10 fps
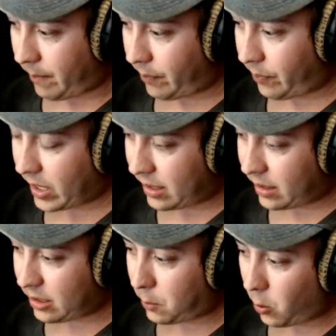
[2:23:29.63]
At
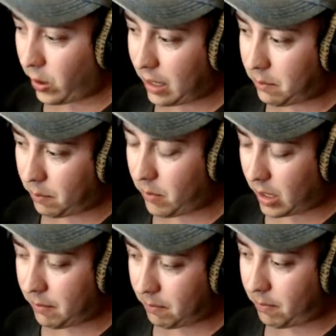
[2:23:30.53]
this point,
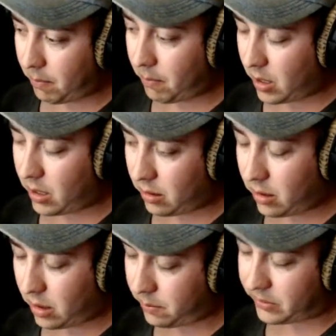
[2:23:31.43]
I'm
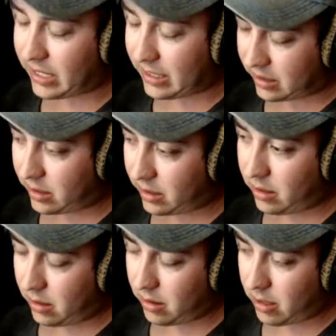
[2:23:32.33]
obsessed
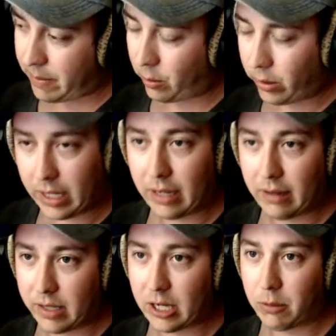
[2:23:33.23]
about getting the
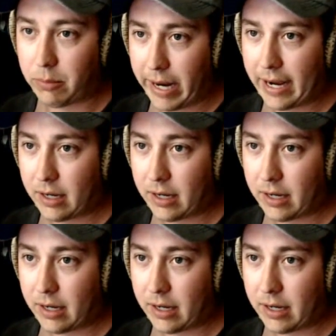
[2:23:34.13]
gear back.